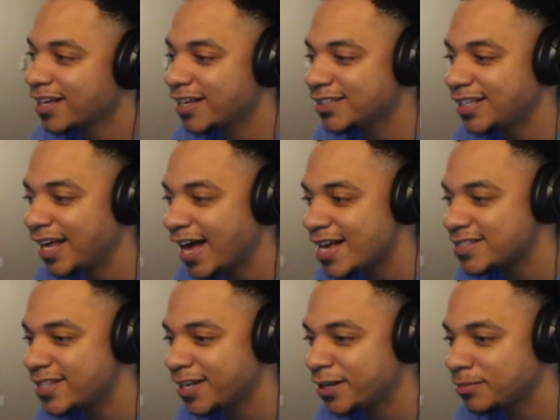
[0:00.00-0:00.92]
Because he has
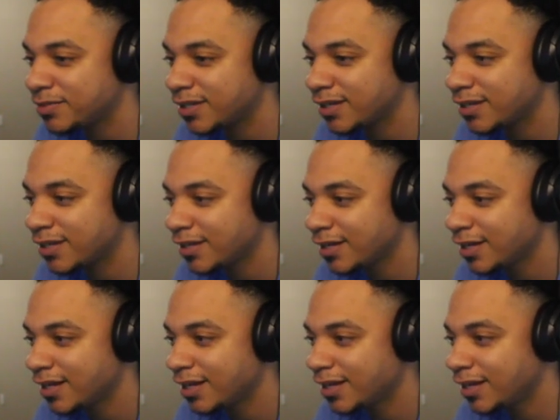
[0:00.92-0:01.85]
nah, that is, up
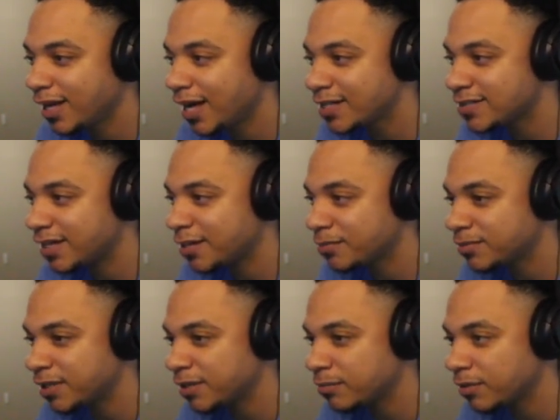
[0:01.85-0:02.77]
there. he has that up
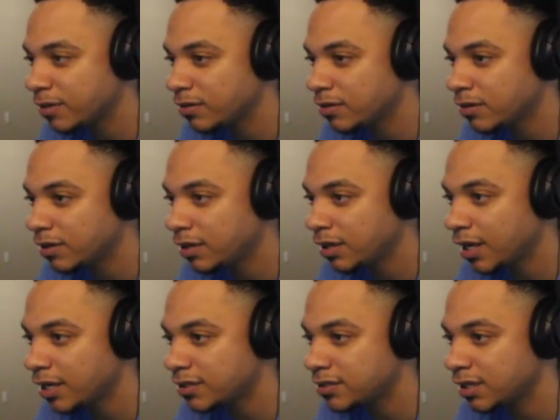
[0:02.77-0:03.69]
there, bro. He
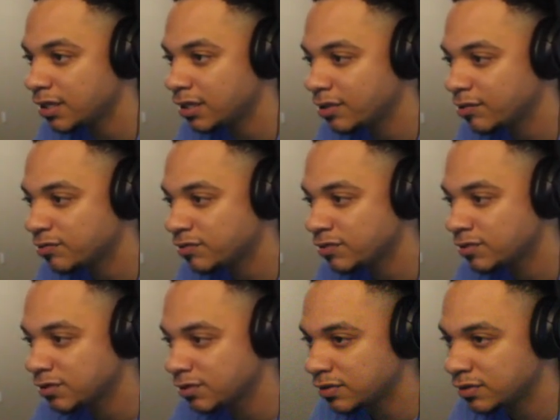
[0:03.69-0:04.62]
has that. that.
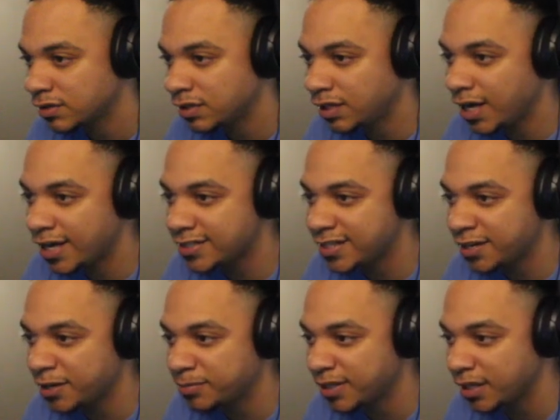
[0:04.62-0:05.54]
that. He that. has
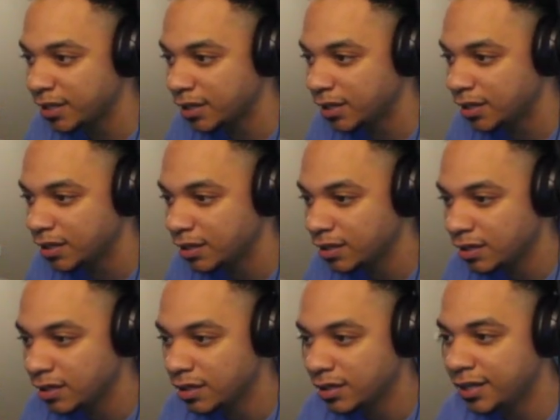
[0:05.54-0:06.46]
that up there. Ugh.
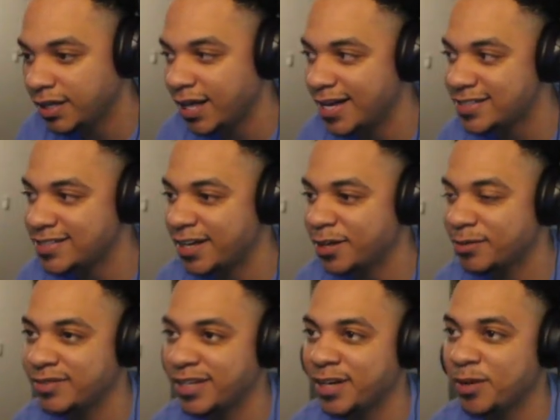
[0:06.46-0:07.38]
He has that
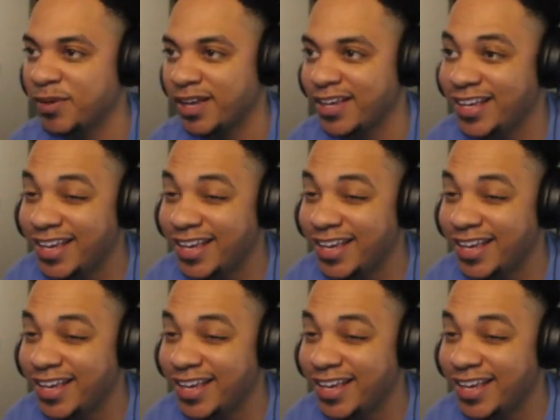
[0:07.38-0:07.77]
up there, man.